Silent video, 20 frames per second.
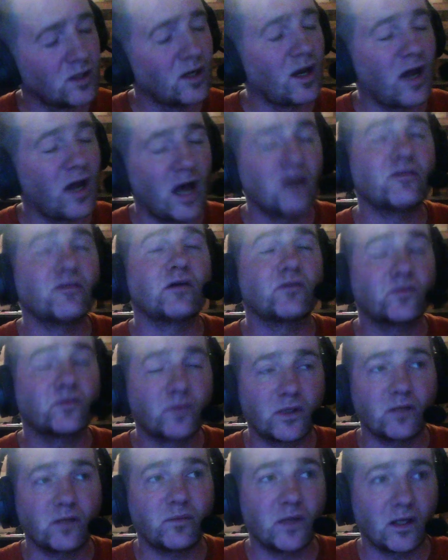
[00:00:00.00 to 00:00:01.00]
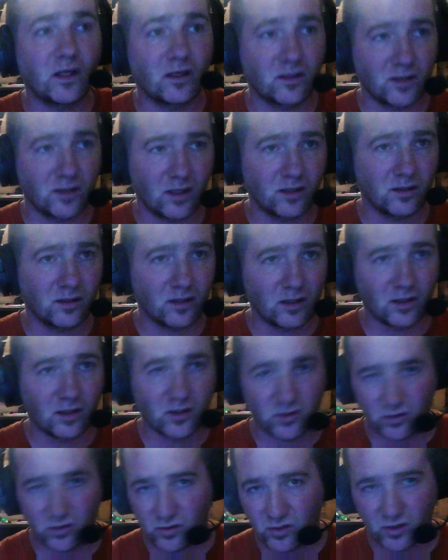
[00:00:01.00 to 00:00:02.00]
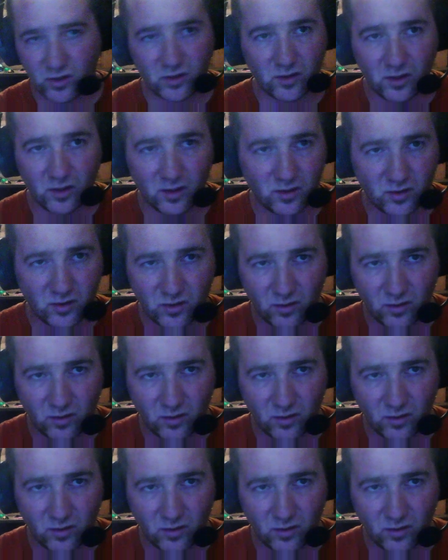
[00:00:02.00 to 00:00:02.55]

have everybody be an attendee because there's